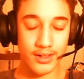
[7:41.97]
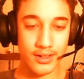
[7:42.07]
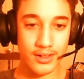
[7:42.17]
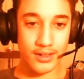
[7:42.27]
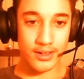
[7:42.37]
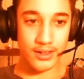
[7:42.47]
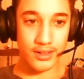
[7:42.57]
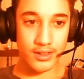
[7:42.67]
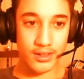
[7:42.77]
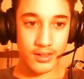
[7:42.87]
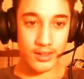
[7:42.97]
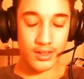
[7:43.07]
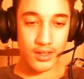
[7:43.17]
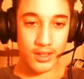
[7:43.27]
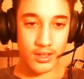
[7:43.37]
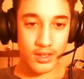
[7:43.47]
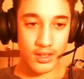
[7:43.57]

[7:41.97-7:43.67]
[no speech]